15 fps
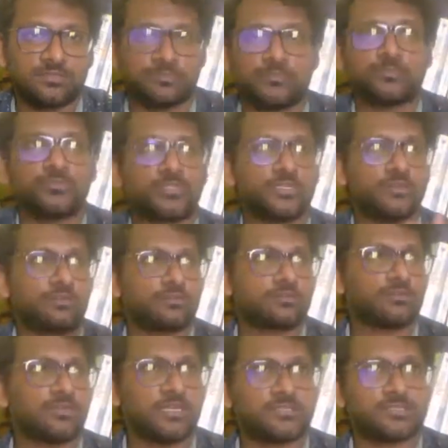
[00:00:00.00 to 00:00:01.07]
beauty or
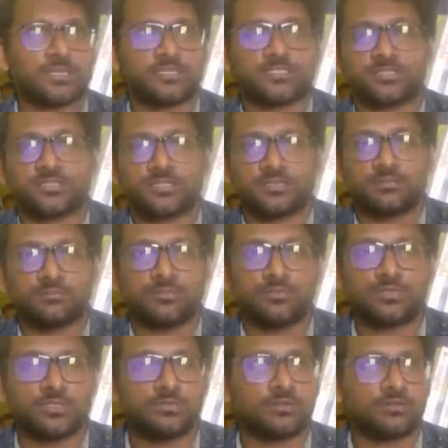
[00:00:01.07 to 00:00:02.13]
the aesthetic
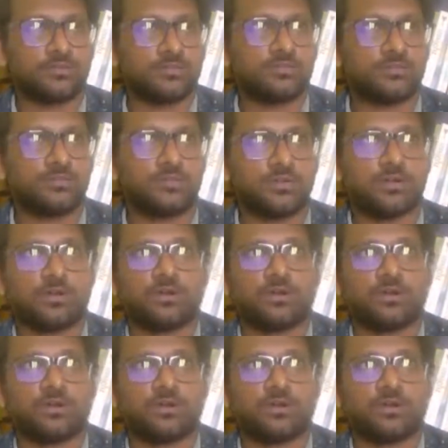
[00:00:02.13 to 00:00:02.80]
beauty or the